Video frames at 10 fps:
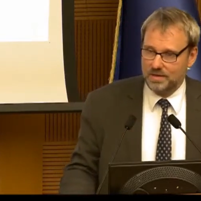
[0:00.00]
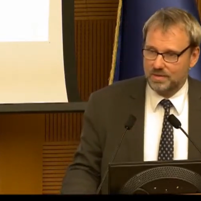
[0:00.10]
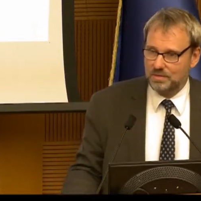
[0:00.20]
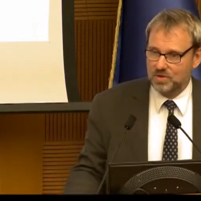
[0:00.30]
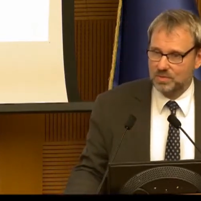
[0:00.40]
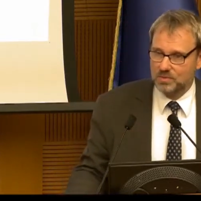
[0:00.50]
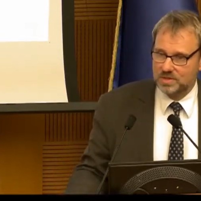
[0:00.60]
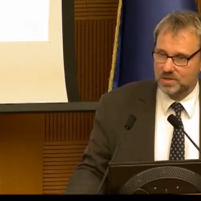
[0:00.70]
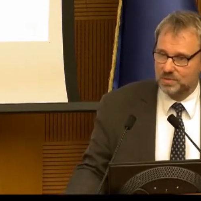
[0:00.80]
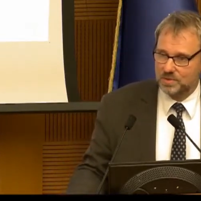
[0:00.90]
primary
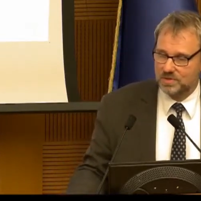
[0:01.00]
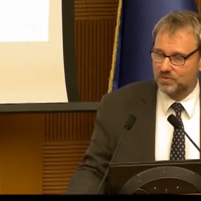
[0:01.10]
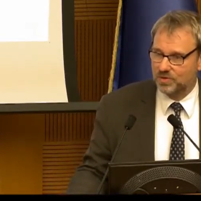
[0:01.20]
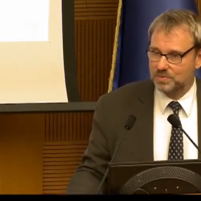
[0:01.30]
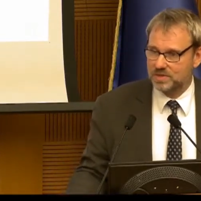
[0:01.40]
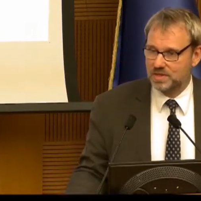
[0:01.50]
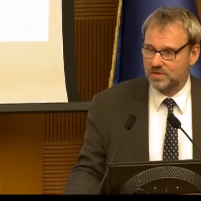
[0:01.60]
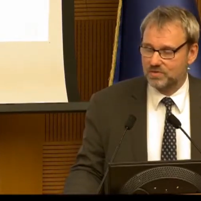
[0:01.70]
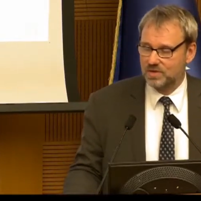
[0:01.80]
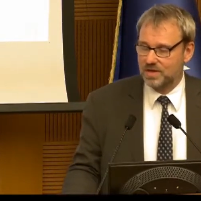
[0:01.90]
surplus of 3%,
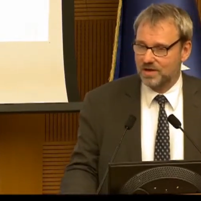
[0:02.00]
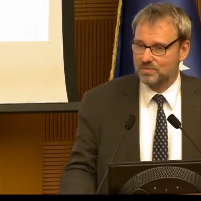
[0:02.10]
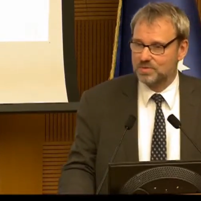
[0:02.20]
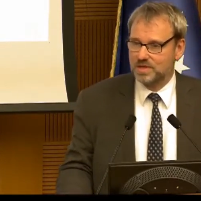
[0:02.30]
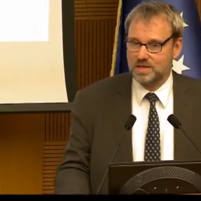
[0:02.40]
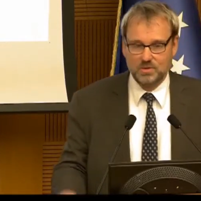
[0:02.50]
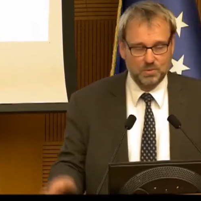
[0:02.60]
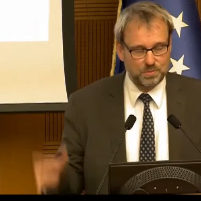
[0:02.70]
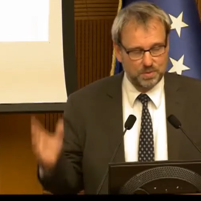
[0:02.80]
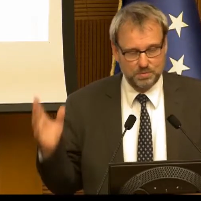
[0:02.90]
3.5%. You
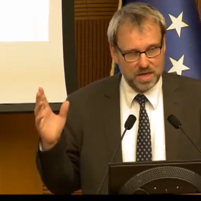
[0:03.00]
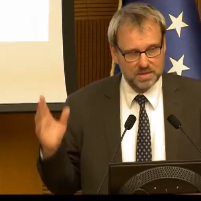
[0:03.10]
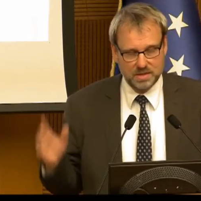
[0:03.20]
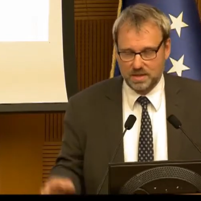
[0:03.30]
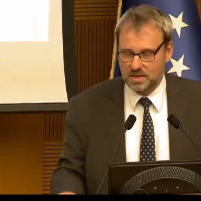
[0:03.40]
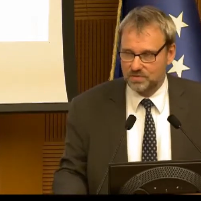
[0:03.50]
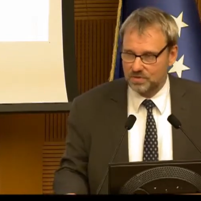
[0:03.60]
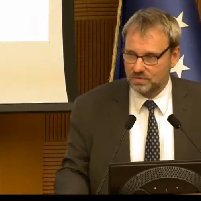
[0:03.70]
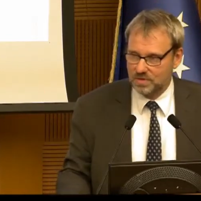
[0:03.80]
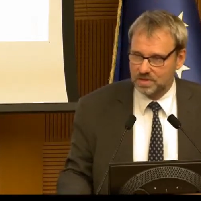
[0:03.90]
could be basket case for
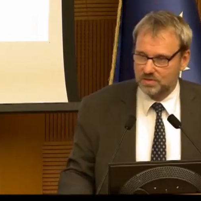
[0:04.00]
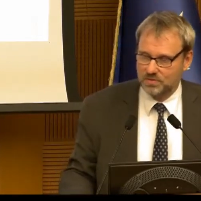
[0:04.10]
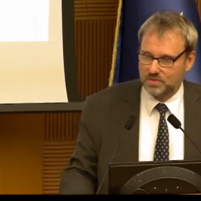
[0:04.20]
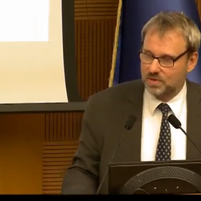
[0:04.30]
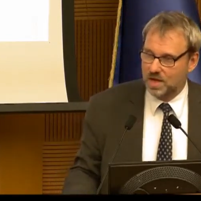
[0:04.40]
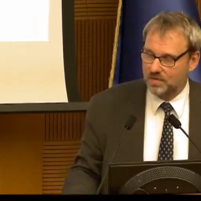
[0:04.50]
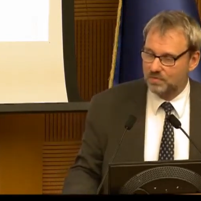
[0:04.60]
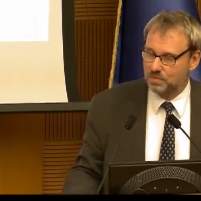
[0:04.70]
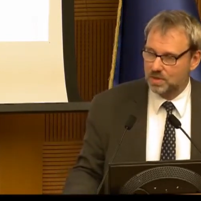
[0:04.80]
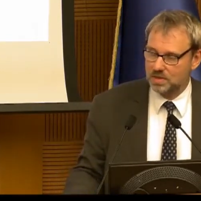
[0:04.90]
the rest of your
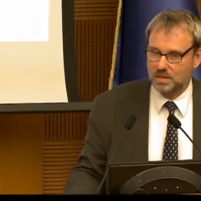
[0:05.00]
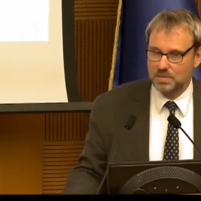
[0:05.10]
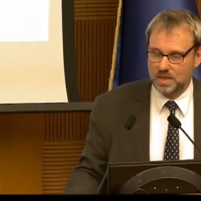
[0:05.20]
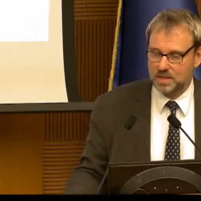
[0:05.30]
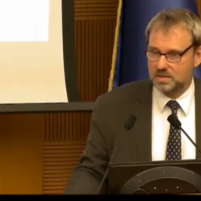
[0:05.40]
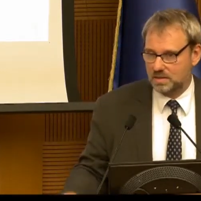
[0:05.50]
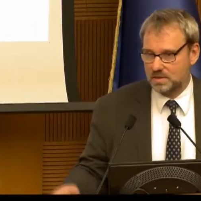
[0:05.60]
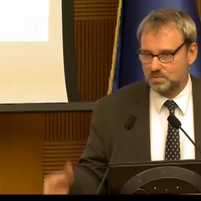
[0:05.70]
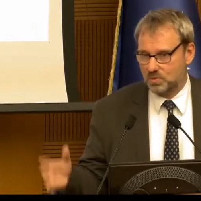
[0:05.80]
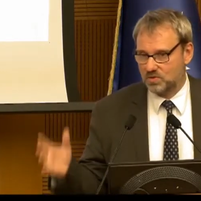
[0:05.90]
life, but I mean, yes, it
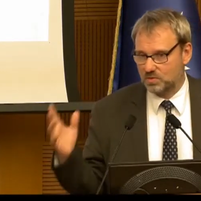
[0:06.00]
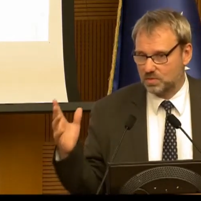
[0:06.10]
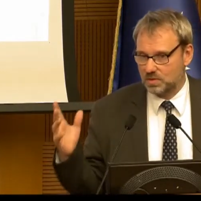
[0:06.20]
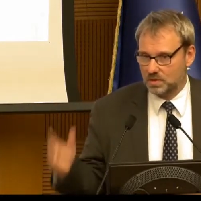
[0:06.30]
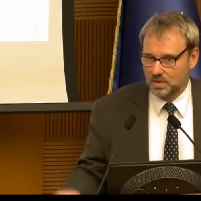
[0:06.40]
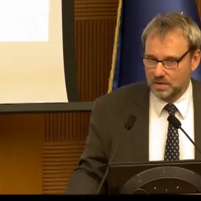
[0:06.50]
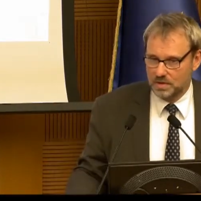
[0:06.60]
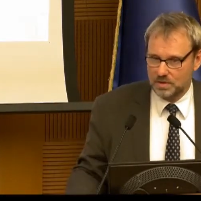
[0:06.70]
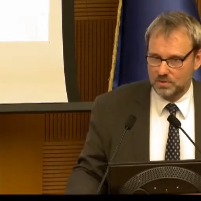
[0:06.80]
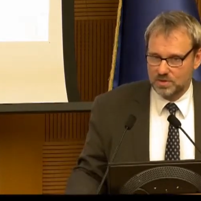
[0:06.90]
is possible.
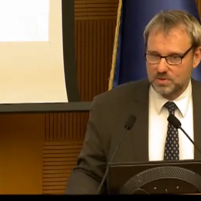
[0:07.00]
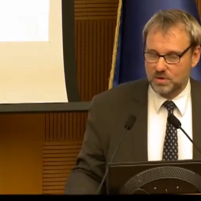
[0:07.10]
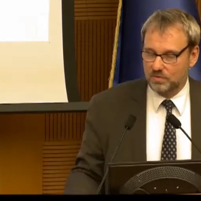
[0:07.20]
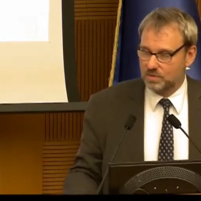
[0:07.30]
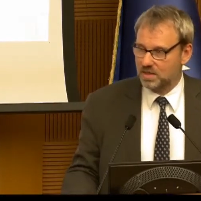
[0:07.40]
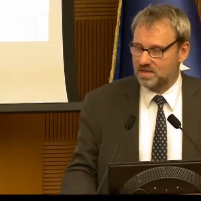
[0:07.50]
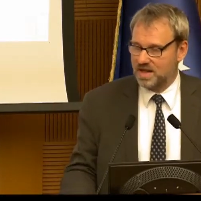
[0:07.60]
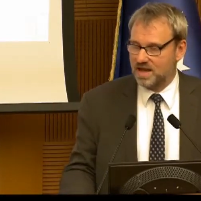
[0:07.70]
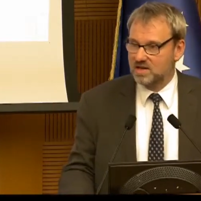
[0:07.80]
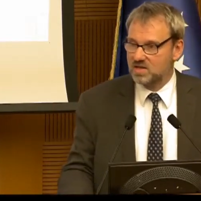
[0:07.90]
You are solvent but
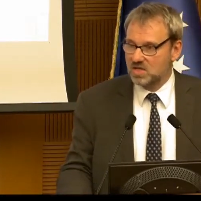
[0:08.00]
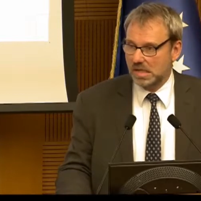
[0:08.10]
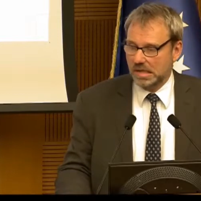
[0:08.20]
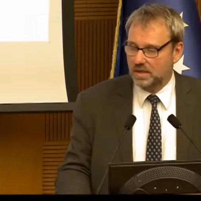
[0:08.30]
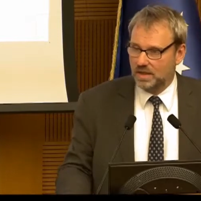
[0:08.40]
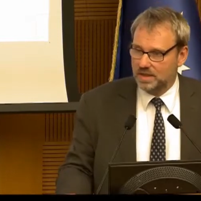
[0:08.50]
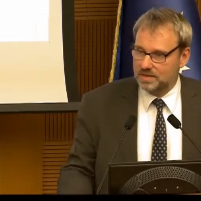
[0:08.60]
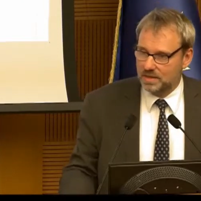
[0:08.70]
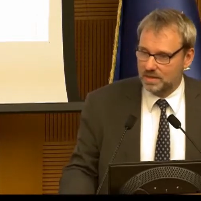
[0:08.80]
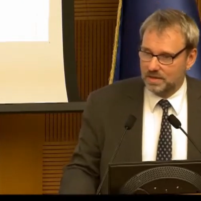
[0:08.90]
dead.
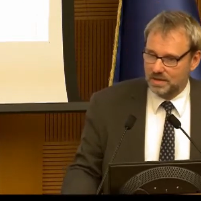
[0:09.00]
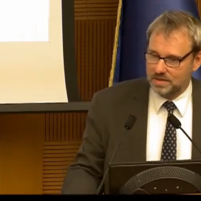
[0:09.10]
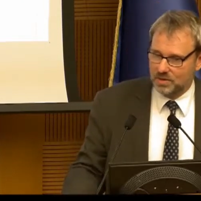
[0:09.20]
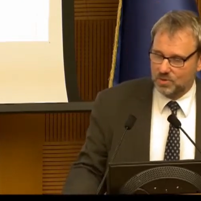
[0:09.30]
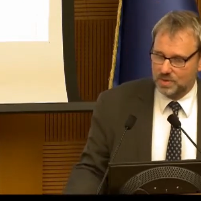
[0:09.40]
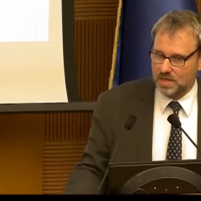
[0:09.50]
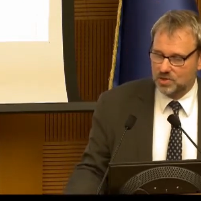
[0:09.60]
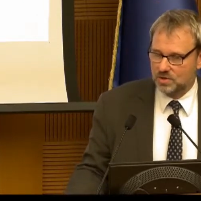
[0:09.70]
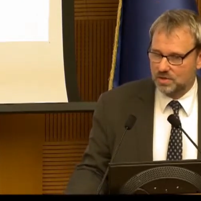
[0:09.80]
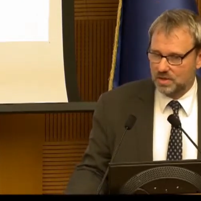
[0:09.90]
It's a
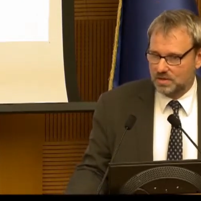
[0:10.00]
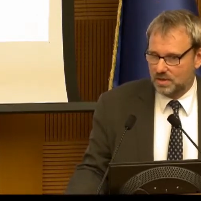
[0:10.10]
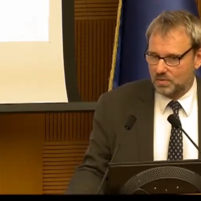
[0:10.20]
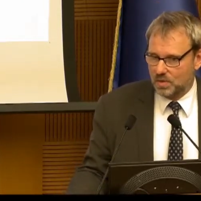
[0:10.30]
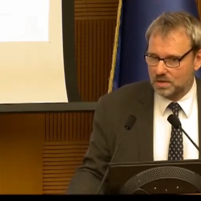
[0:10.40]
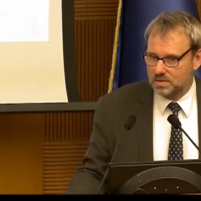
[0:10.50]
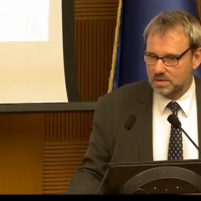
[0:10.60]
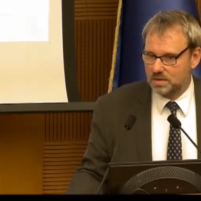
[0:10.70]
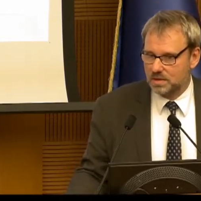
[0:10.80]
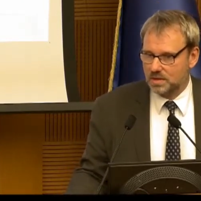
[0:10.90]
combination that
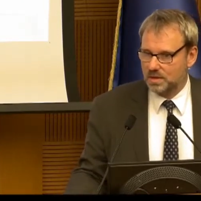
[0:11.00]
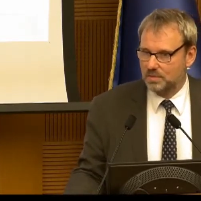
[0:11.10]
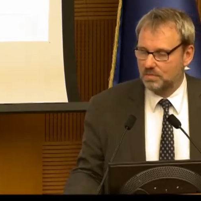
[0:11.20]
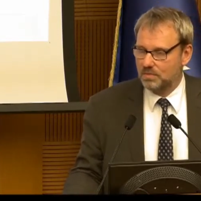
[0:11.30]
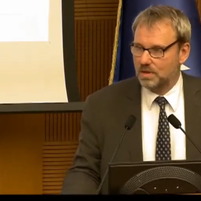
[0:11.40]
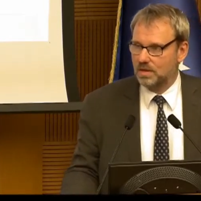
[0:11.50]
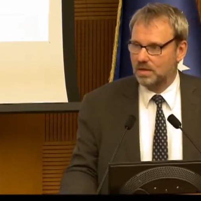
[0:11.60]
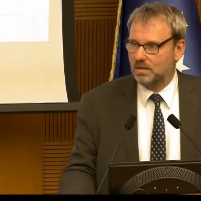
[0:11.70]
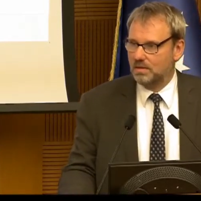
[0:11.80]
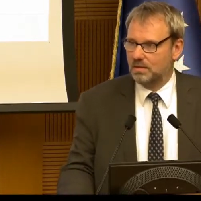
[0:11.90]
works.
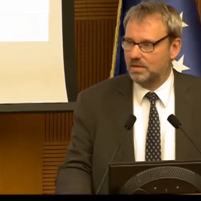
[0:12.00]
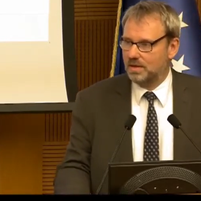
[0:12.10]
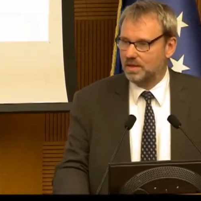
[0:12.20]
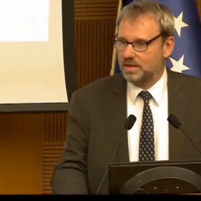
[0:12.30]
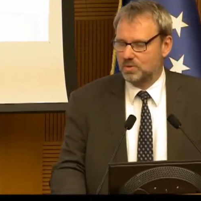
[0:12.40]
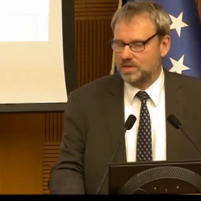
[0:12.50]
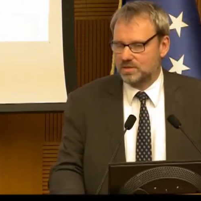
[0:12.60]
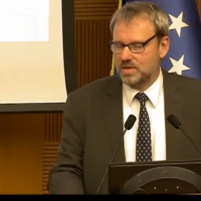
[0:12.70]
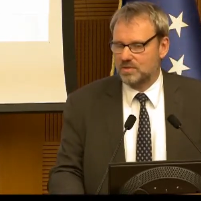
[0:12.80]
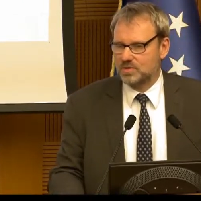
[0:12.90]
At
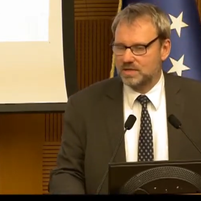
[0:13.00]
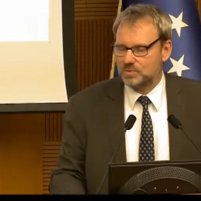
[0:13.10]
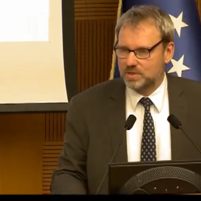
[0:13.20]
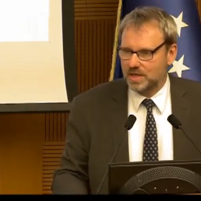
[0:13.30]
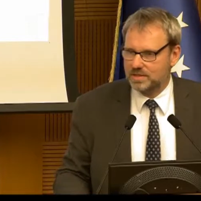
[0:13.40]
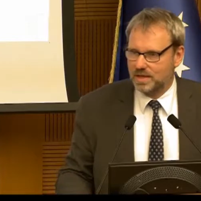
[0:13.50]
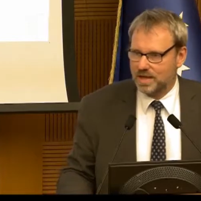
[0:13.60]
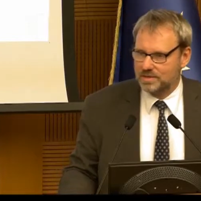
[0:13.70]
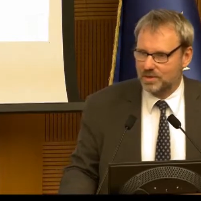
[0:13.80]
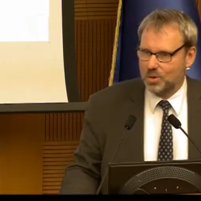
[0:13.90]
least that's what say
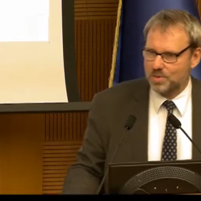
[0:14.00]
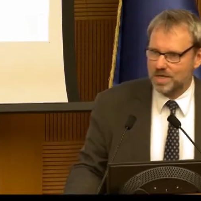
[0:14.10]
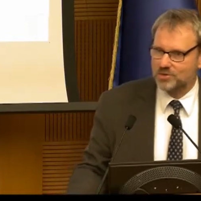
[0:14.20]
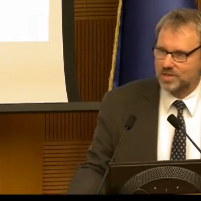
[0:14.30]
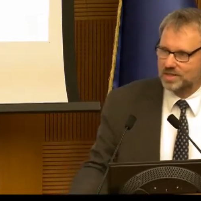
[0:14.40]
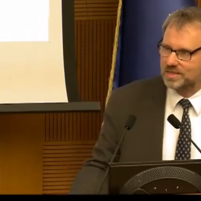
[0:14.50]
it's a combination that's